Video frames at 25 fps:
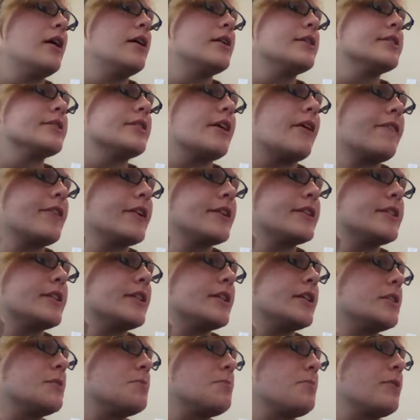
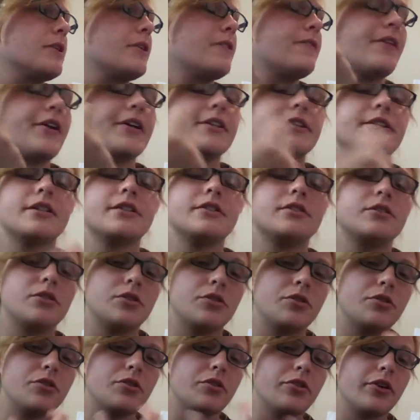suffixes, prefixes
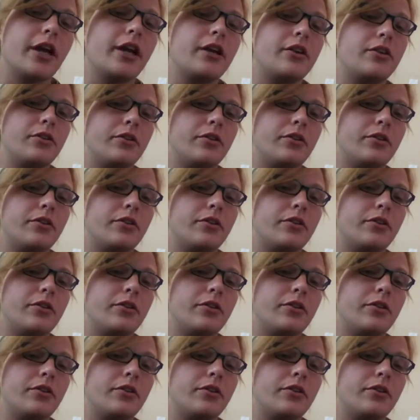to create